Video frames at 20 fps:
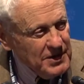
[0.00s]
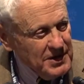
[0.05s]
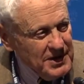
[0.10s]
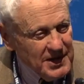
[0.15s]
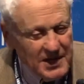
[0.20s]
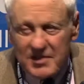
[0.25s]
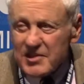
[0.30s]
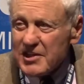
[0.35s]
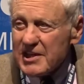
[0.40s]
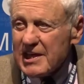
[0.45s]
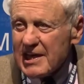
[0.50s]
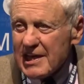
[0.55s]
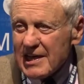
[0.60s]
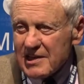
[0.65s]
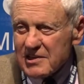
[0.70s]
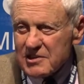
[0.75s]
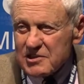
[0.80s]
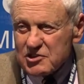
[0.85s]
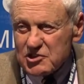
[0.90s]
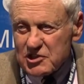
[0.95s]
In the
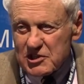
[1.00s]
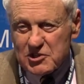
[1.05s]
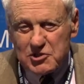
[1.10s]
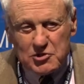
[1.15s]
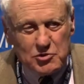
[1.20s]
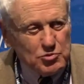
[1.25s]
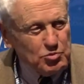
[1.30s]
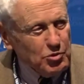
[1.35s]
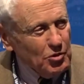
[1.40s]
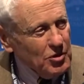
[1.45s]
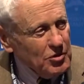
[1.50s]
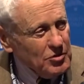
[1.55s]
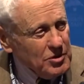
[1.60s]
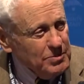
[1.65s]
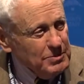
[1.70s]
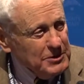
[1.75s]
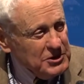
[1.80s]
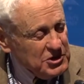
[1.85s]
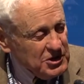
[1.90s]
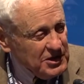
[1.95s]
end, systems will only
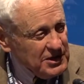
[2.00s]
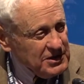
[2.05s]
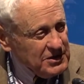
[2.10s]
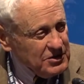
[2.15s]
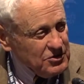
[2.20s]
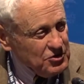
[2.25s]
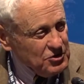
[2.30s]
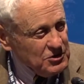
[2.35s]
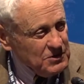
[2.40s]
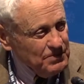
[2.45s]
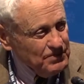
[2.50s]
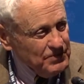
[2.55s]
be changed